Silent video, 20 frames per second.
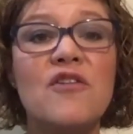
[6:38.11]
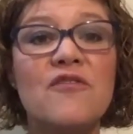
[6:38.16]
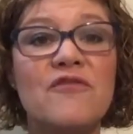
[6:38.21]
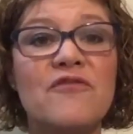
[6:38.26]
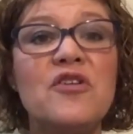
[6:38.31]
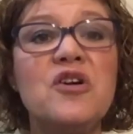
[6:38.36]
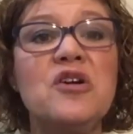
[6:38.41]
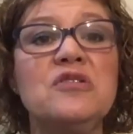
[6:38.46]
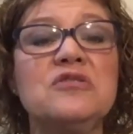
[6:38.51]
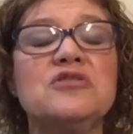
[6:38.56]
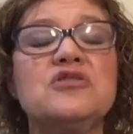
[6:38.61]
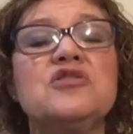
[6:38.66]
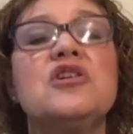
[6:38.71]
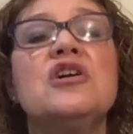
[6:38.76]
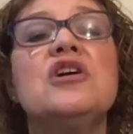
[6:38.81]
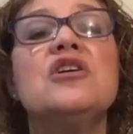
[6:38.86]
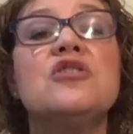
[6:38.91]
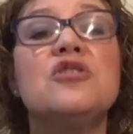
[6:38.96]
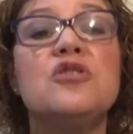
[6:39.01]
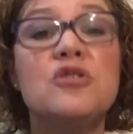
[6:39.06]
First,
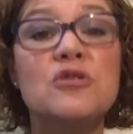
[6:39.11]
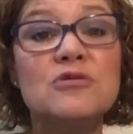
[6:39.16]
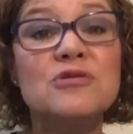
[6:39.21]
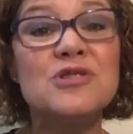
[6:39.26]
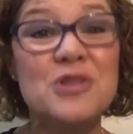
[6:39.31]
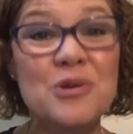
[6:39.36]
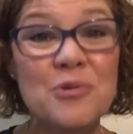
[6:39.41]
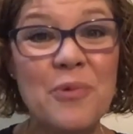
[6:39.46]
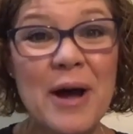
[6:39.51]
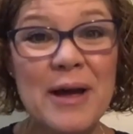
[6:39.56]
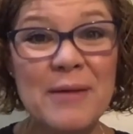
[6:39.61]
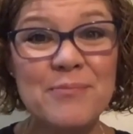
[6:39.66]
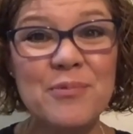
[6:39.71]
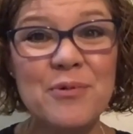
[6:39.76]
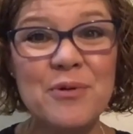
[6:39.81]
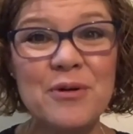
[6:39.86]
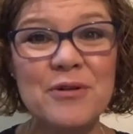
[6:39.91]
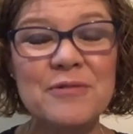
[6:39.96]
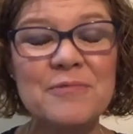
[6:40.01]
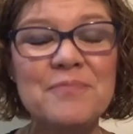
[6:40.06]
use the
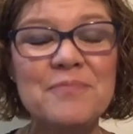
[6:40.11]
whiteboard.